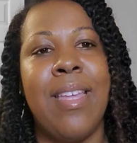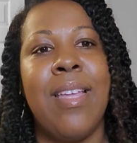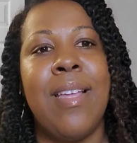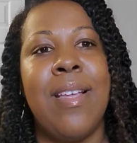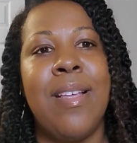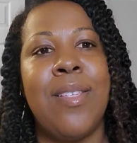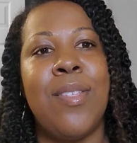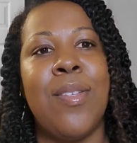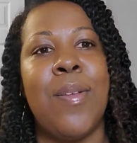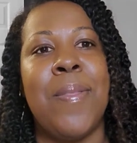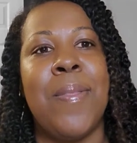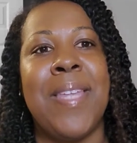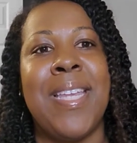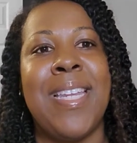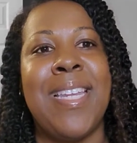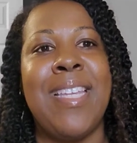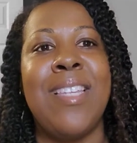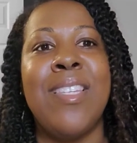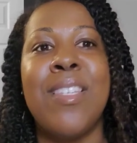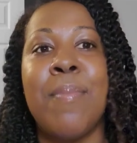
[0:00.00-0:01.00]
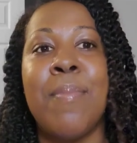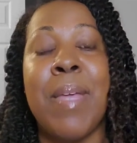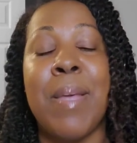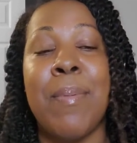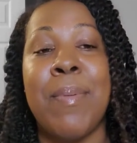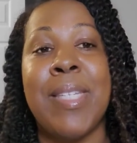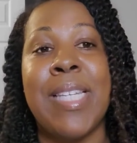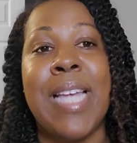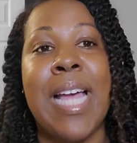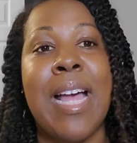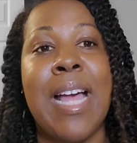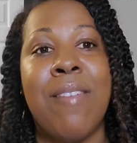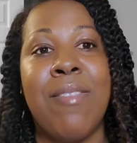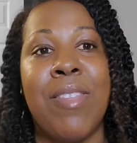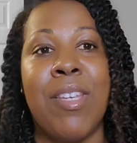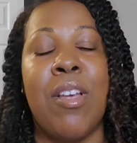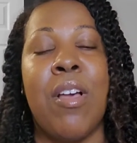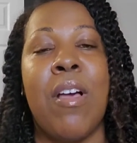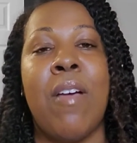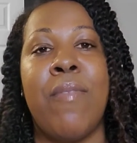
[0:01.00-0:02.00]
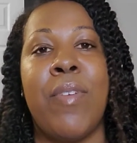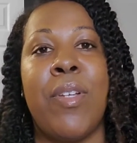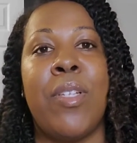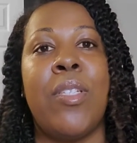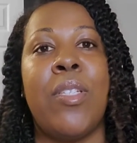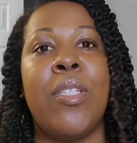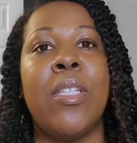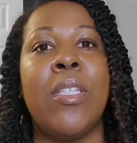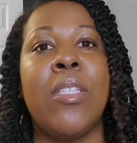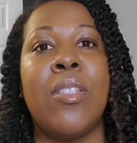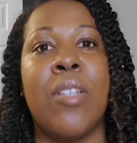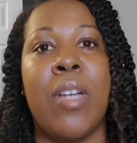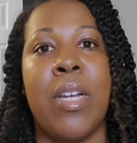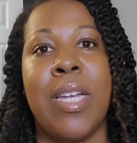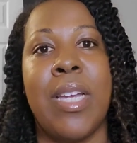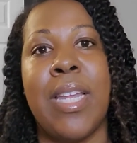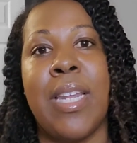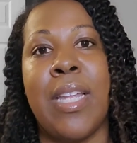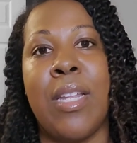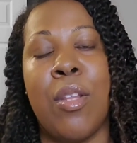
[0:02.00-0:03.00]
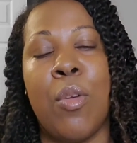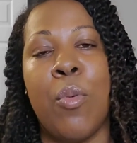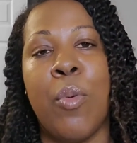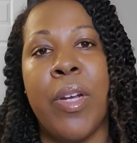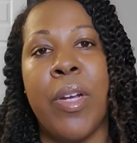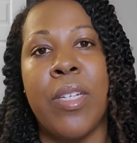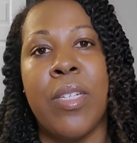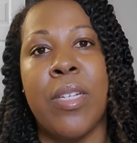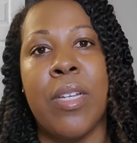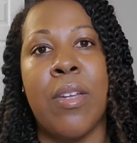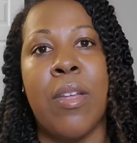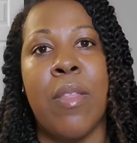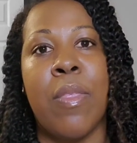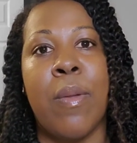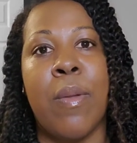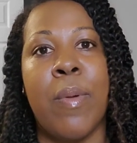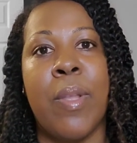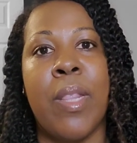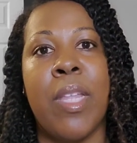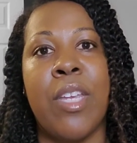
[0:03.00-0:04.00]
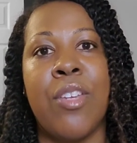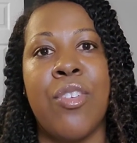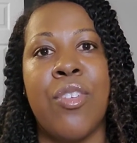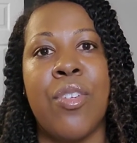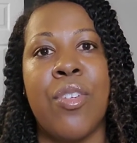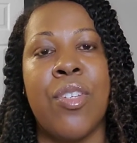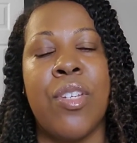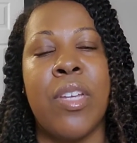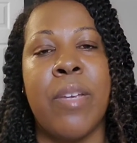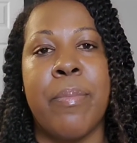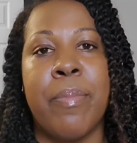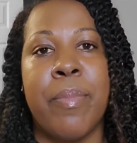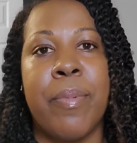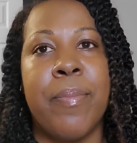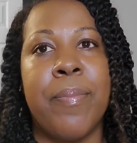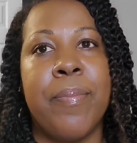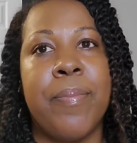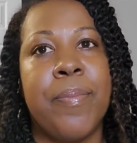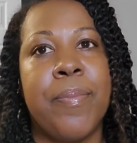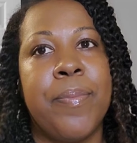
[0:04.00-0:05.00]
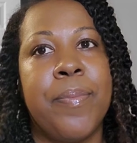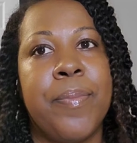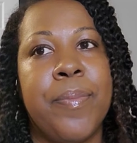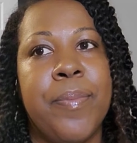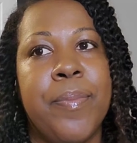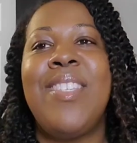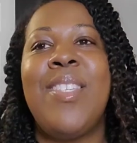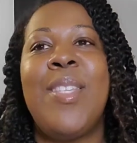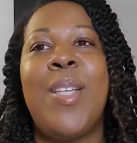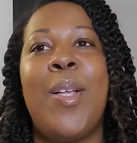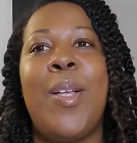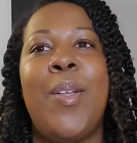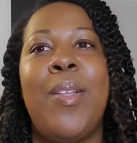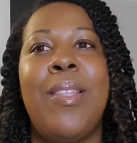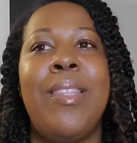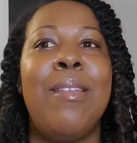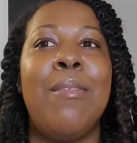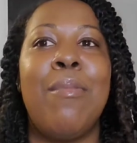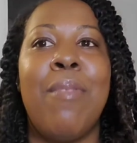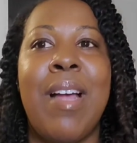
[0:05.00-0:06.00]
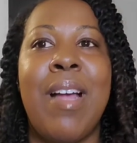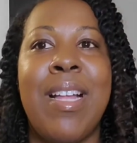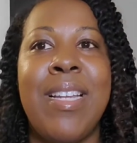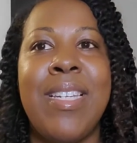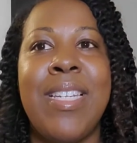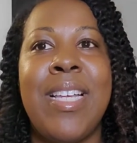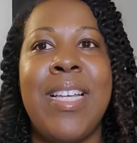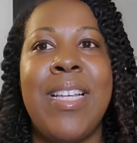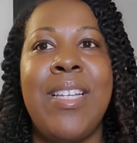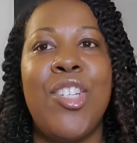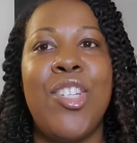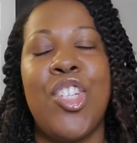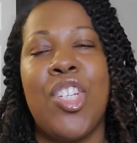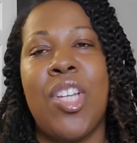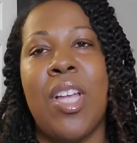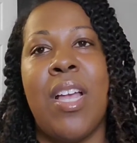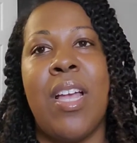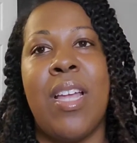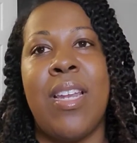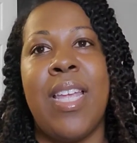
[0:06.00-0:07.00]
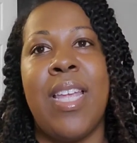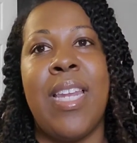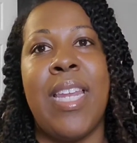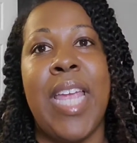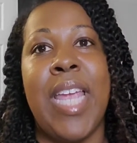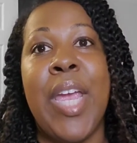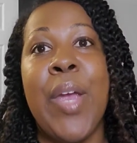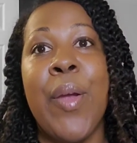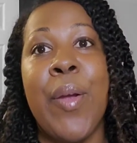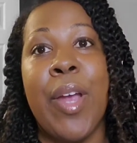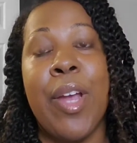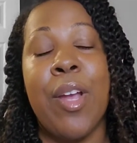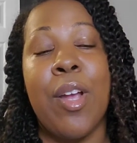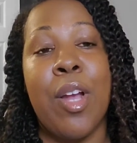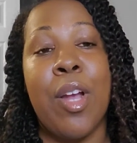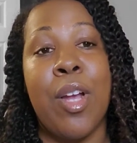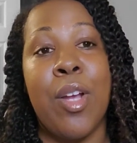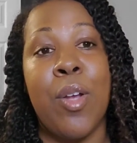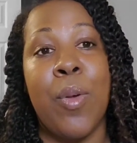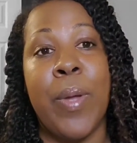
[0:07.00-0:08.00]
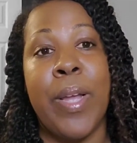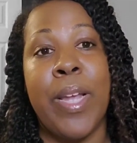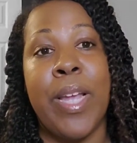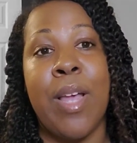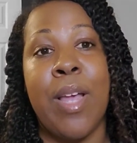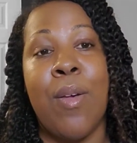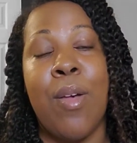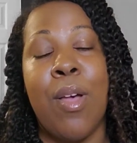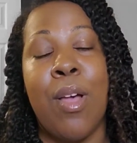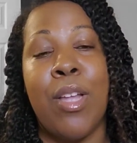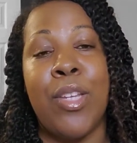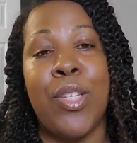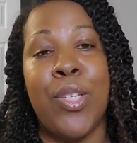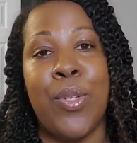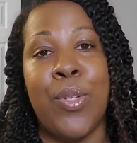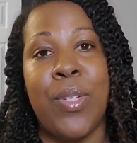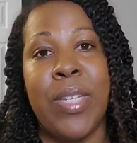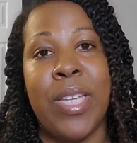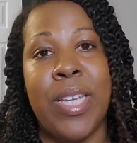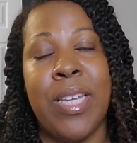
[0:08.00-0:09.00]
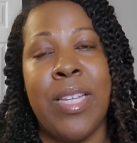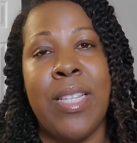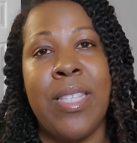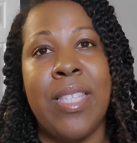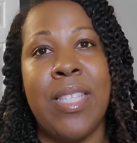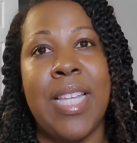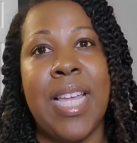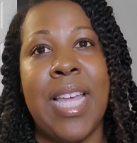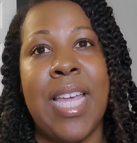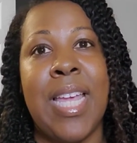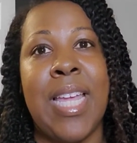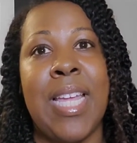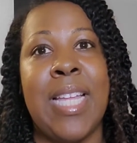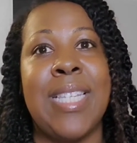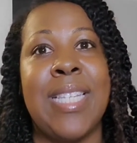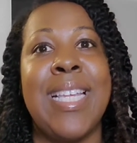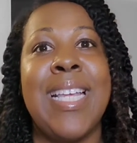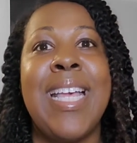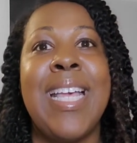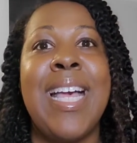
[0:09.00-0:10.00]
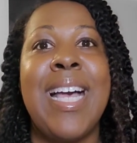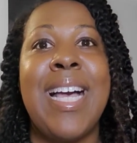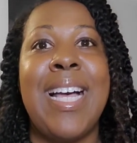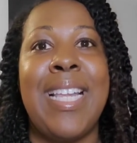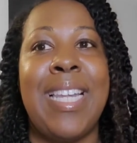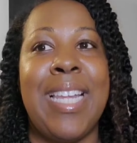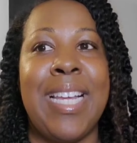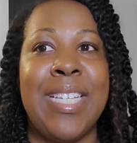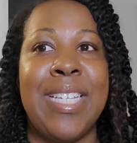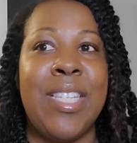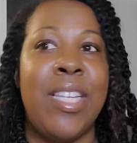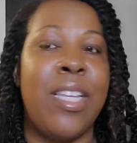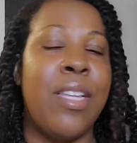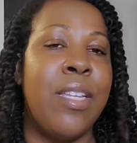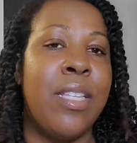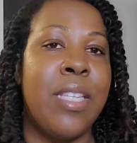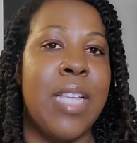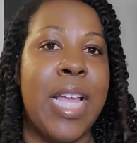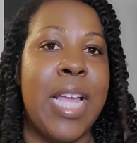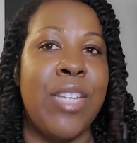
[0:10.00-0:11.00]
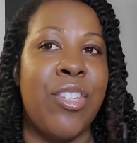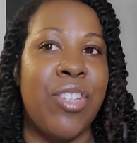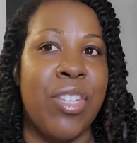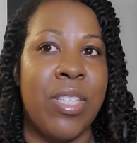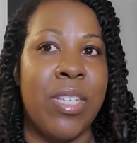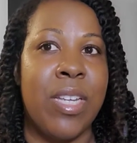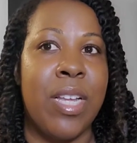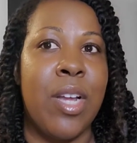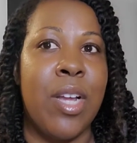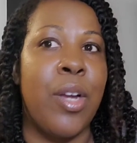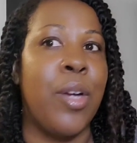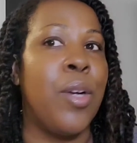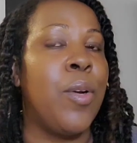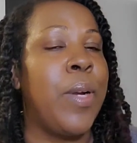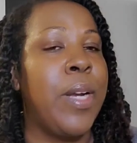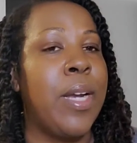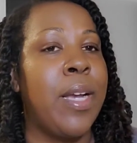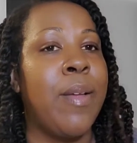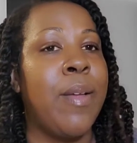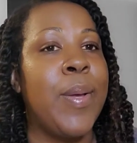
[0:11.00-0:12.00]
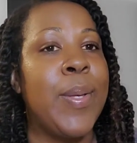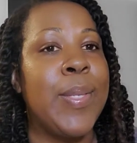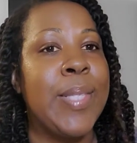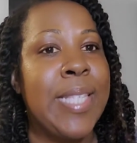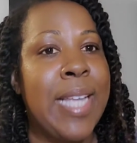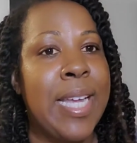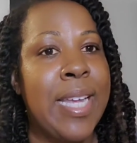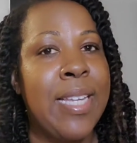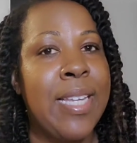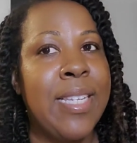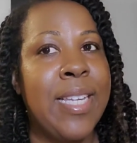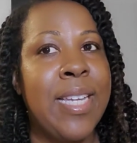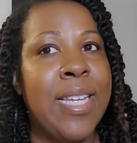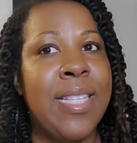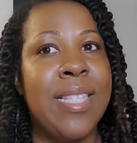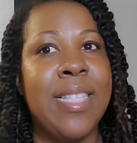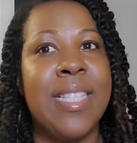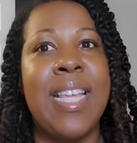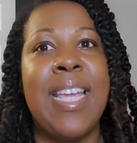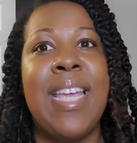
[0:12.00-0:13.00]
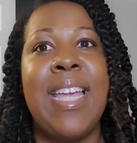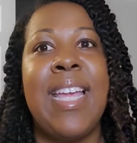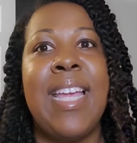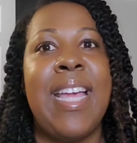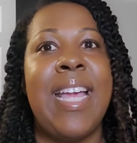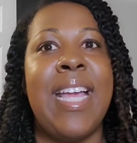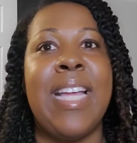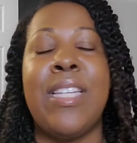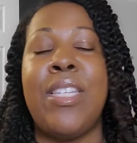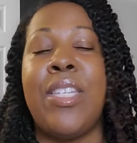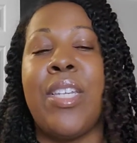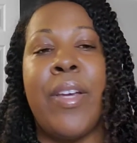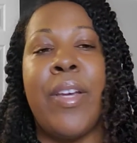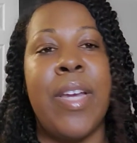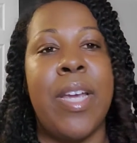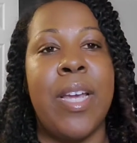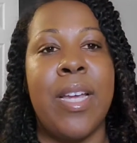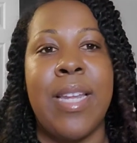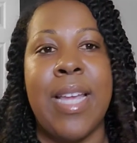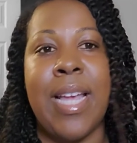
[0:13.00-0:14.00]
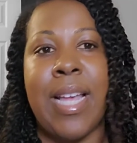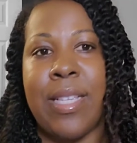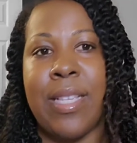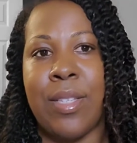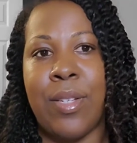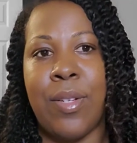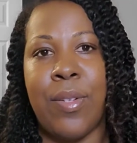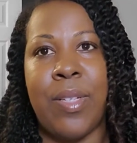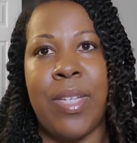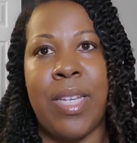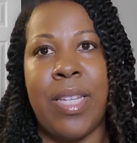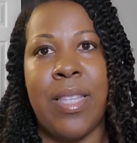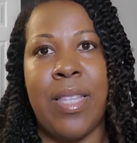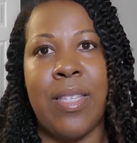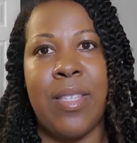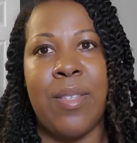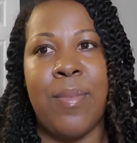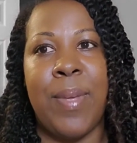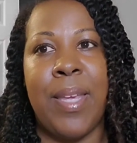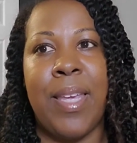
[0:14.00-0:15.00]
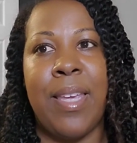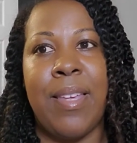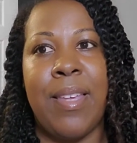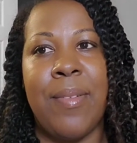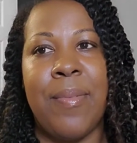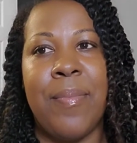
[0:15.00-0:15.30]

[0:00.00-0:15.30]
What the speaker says: So they need to be able to have the convo to start getting the work done on the relationship. So LaRonda, Sean, and Eric are going out on new dates, and Alexia and Jessica are going out on second dates, and Darian has no date this week.